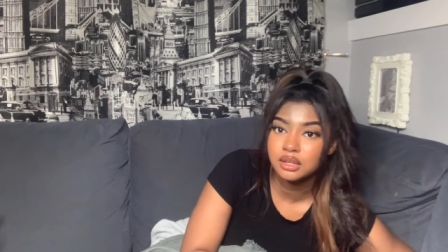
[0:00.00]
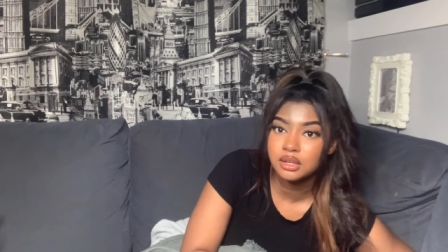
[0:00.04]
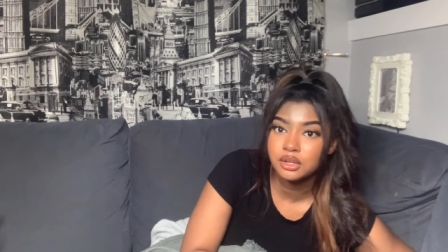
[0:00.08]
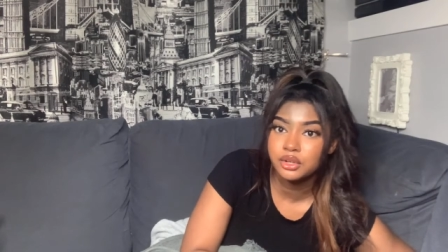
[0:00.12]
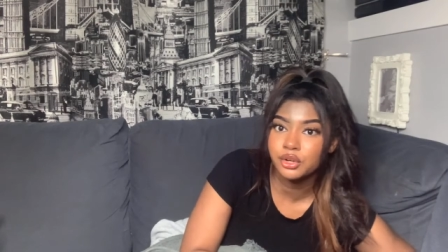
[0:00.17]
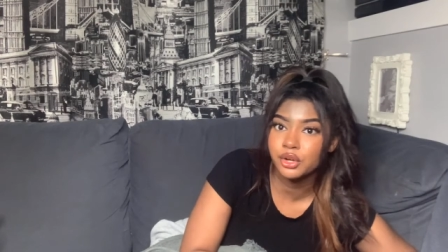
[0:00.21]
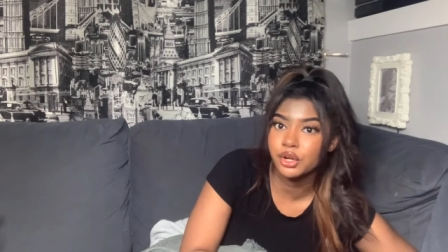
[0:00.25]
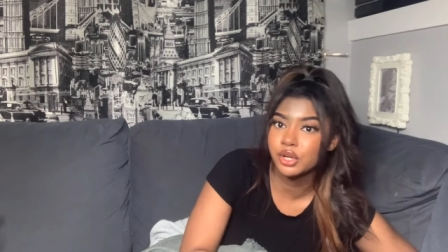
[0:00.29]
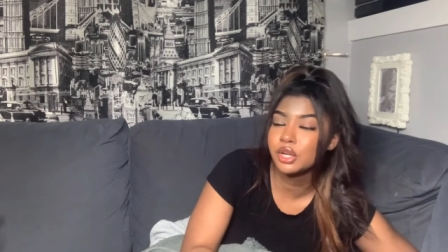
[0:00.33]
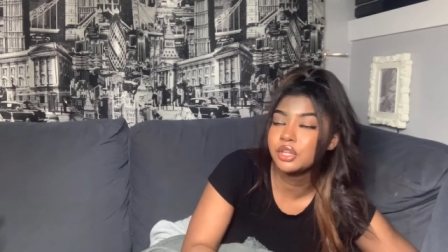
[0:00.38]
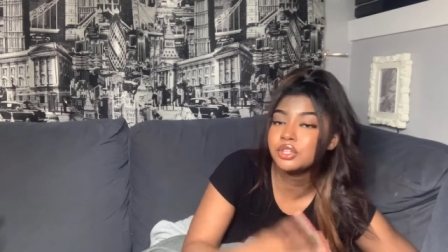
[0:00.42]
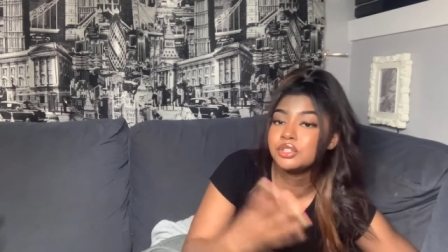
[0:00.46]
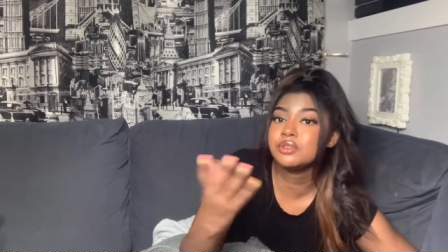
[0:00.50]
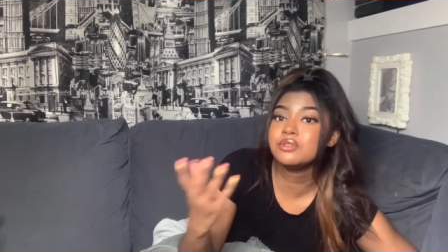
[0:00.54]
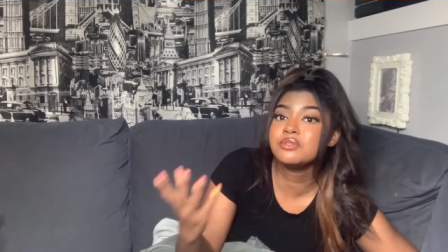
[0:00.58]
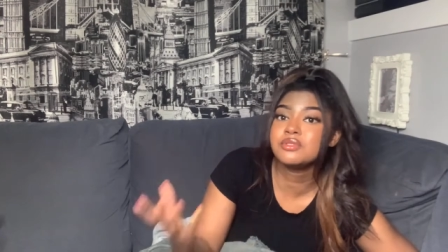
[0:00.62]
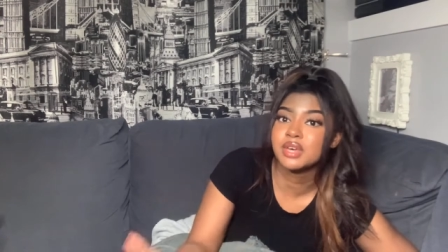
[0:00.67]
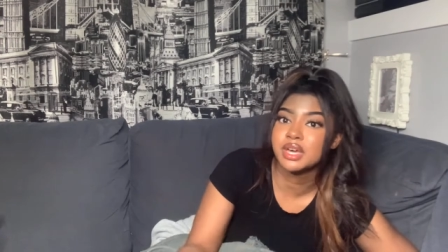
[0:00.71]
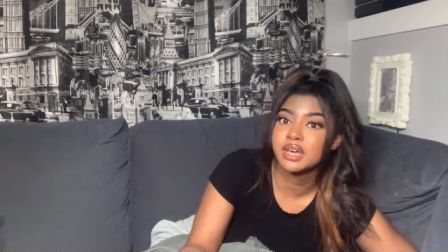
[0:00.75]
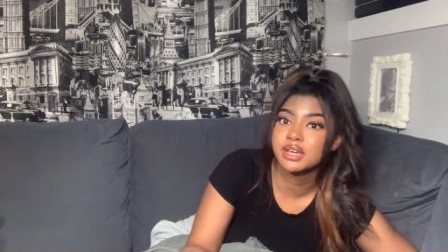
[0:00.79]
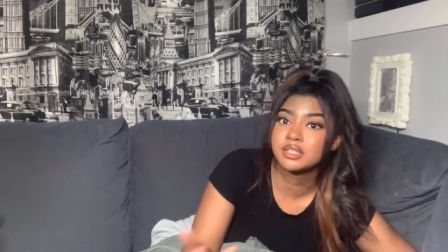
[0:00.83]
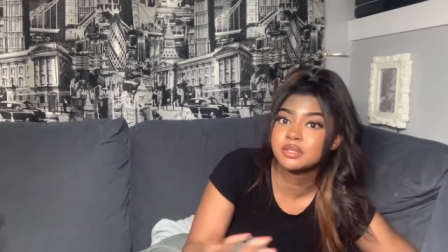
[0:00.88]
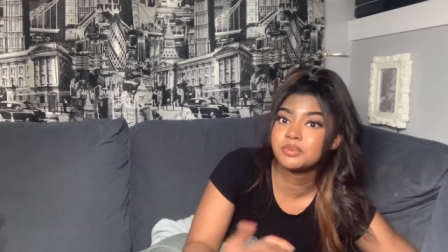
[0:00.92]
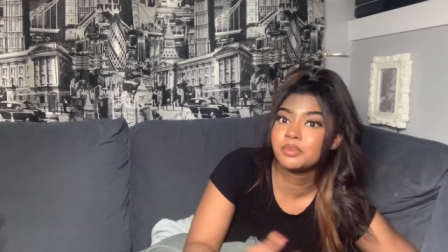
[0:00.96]
you're gonna do
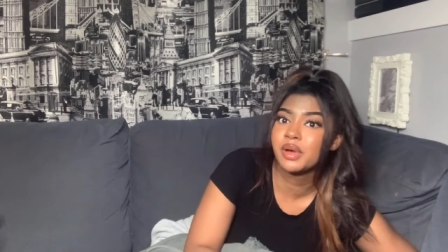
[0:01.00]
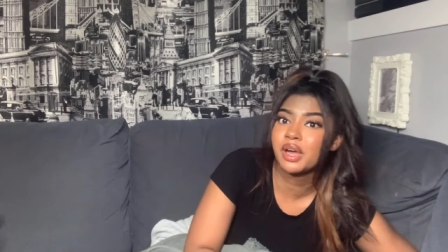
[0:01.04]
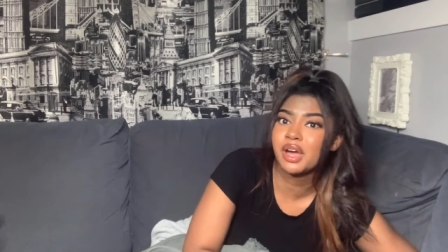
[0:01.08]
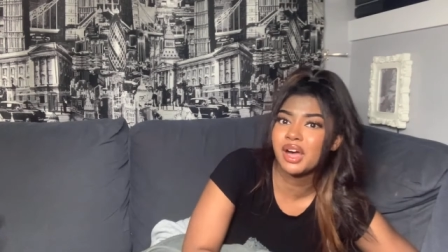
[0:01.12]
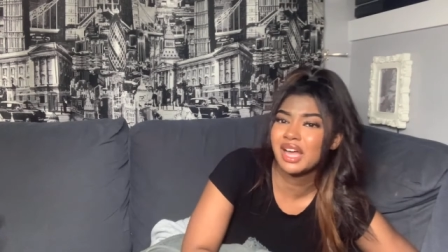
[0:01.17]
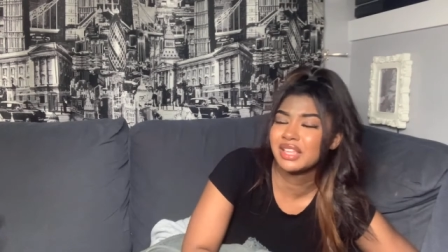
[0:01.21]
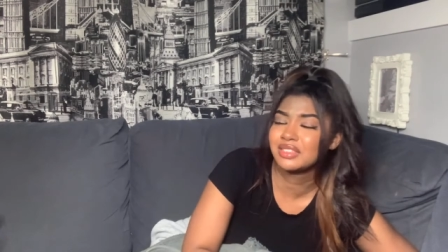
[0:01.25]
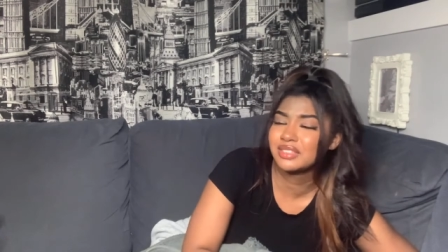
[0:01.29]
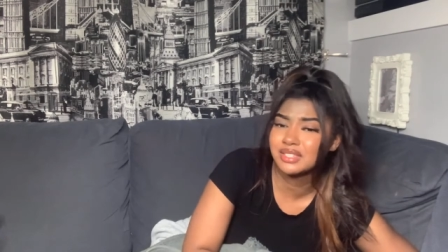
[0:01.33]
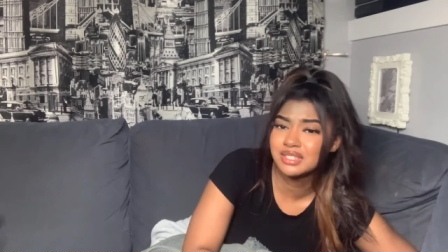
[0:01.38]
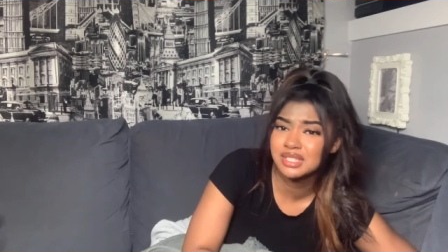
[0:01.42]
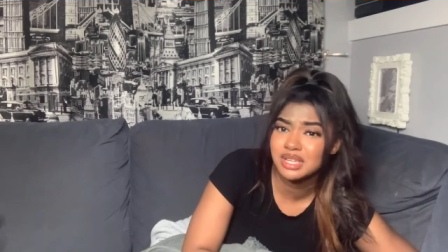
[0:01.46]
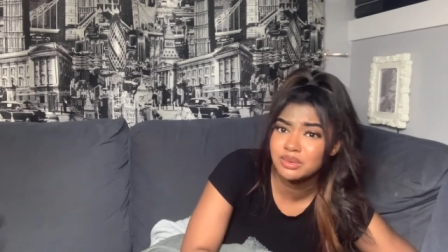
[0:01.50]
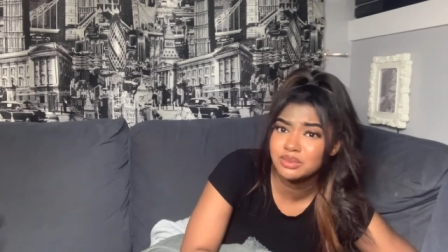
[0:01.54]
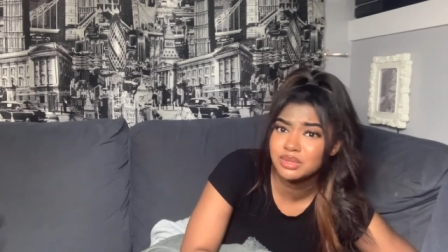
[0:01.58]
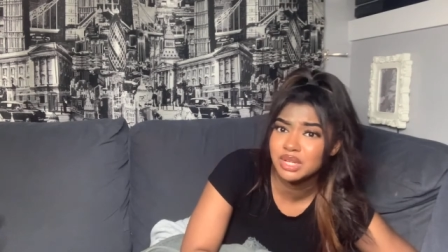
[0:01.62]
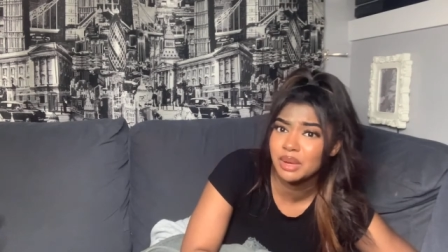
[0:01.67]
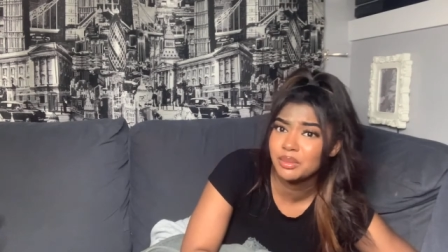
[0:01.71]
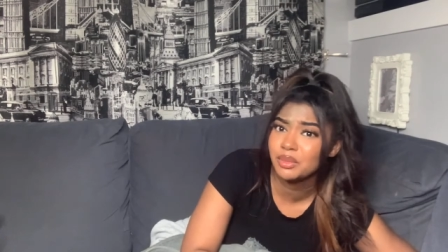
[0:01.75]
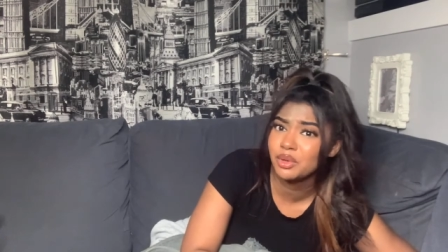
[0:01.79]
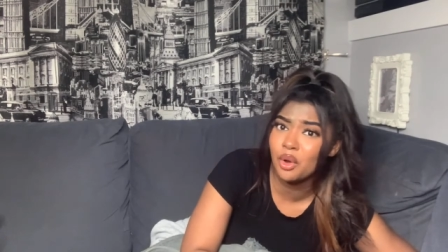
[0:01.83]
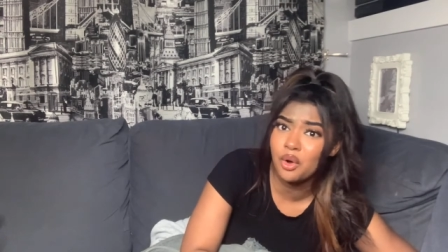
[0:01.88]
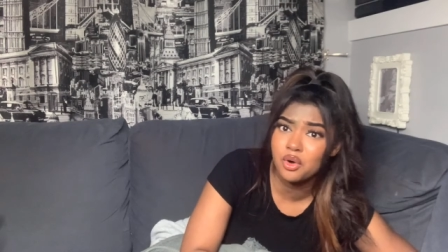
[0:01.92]
this, but at the same time you